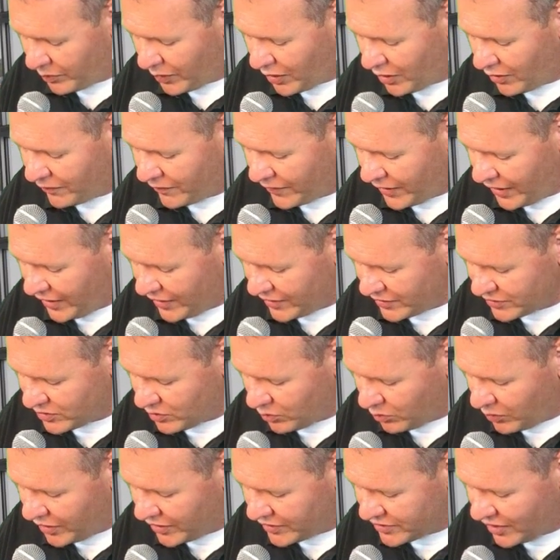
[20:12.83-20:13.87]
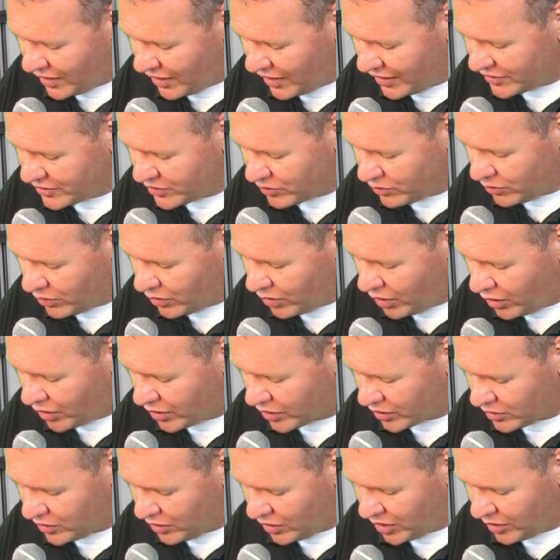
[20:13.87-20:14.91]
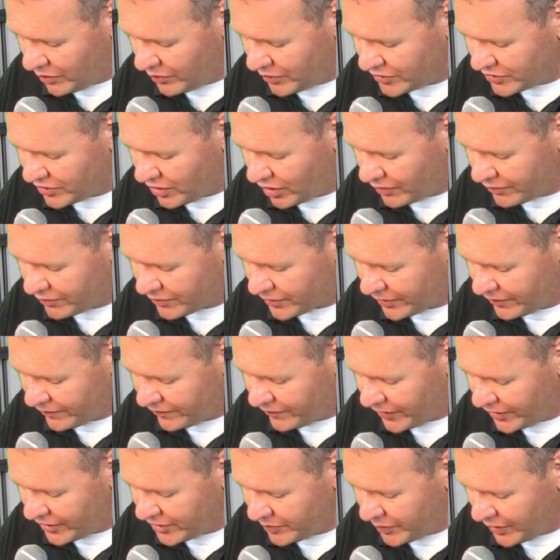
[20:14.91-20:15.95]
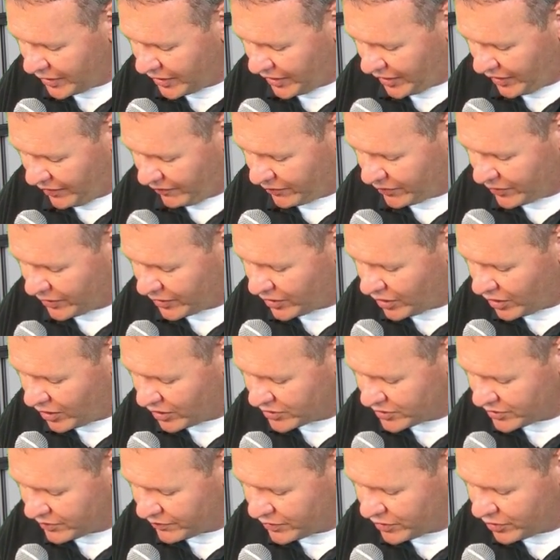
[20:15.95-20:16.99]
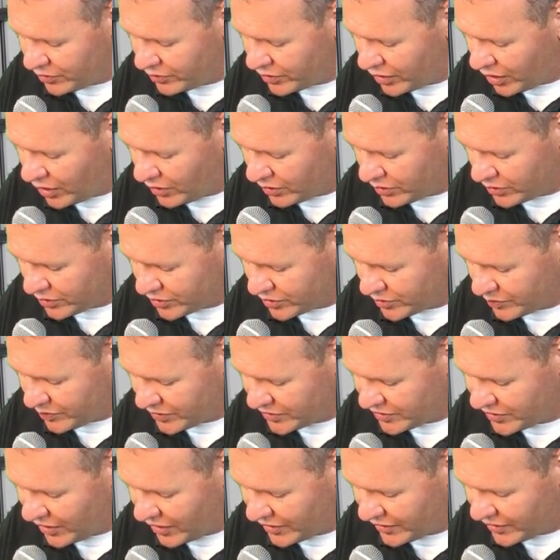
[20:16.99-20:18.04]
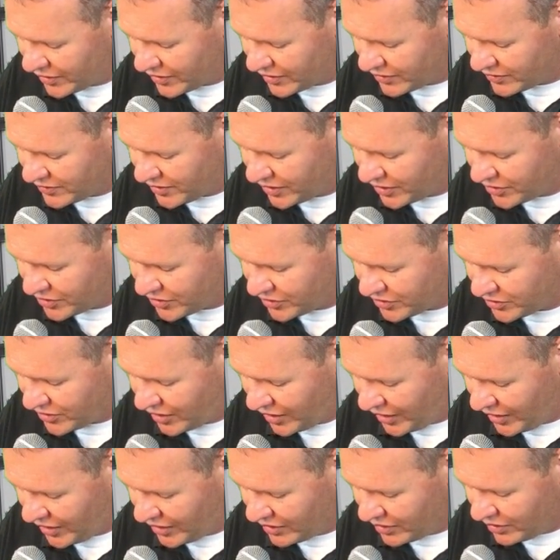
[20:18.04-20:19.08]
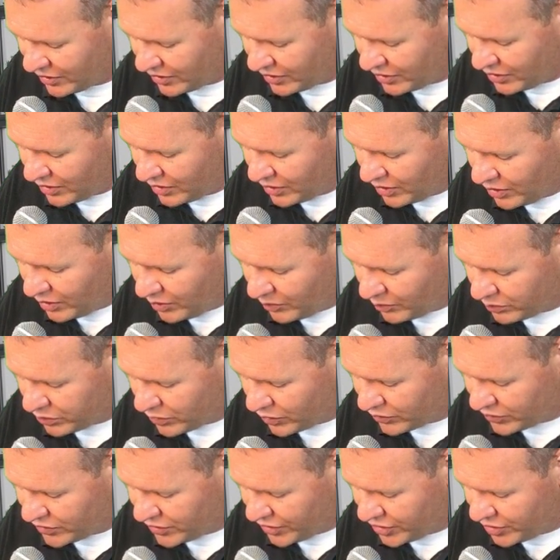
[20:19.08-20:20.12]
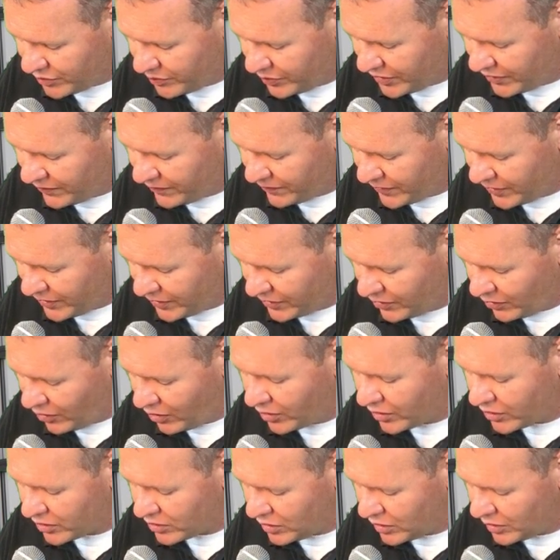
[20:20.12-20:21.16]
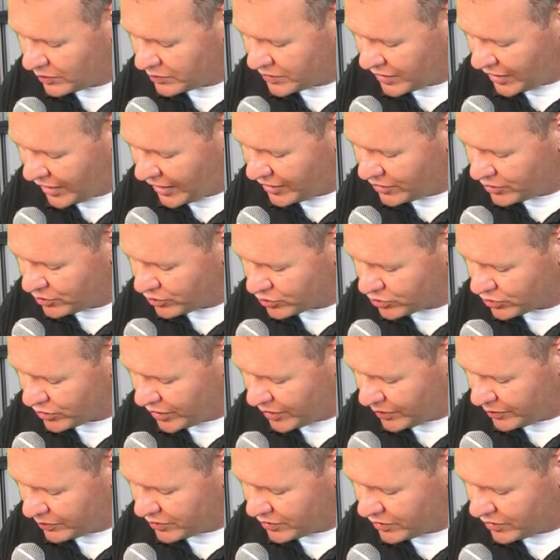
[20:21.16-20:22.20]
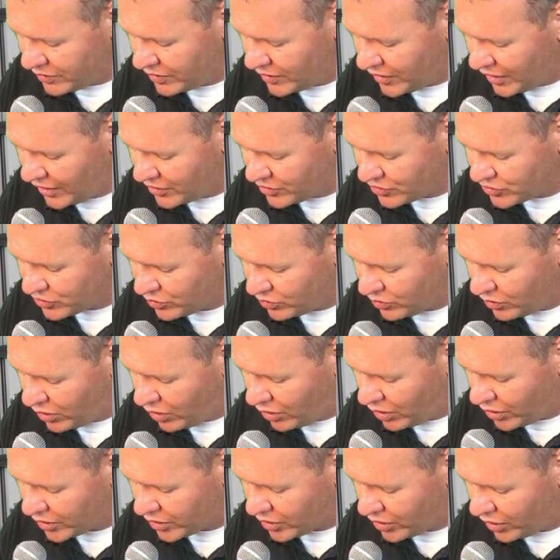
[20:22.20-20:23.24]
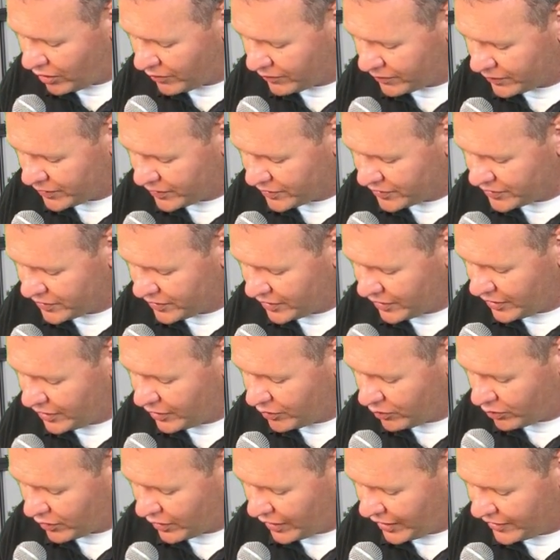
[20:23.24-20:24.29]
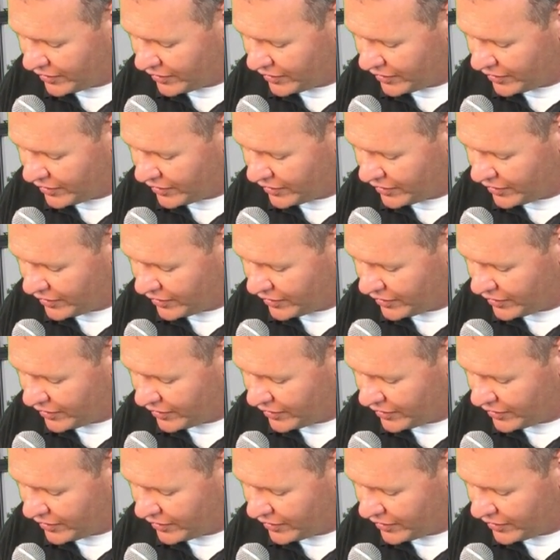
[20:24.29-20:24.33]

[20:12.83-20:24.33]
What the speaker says: Football fans, the West High School Art Club is offering face painting for the cost of $2 beside the concession stand. Proceeds benefit the art club's annual trip to the National Art Conference in